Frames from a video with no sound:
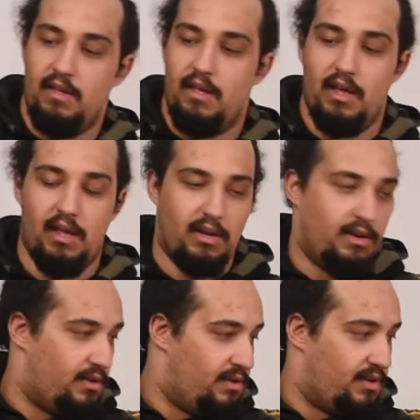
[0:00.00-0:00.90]

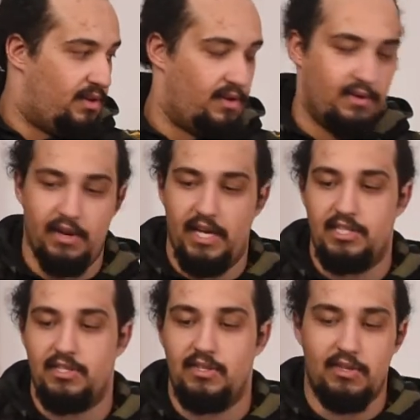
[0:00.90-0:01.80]
And
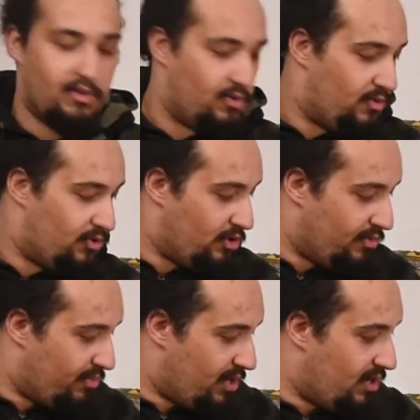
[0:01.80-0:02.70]
next
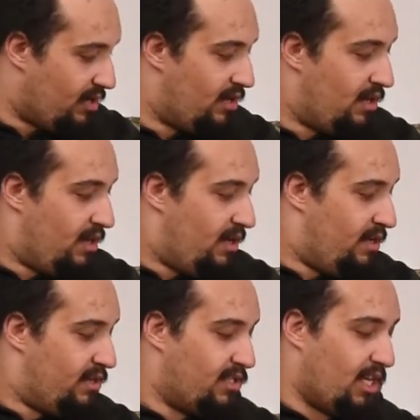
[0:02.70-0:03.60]
should be
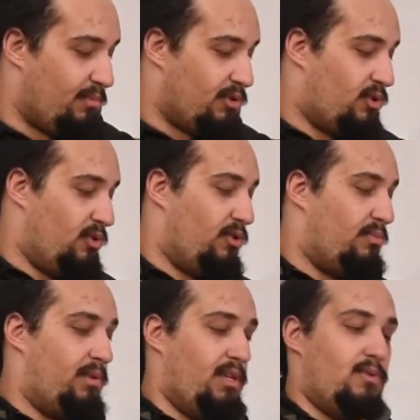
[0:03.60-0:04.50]

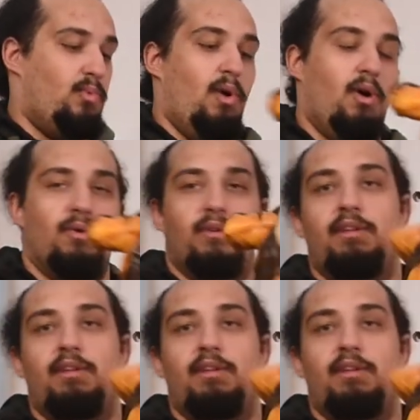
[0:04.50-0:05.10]
Sabertooth piece. Whoa!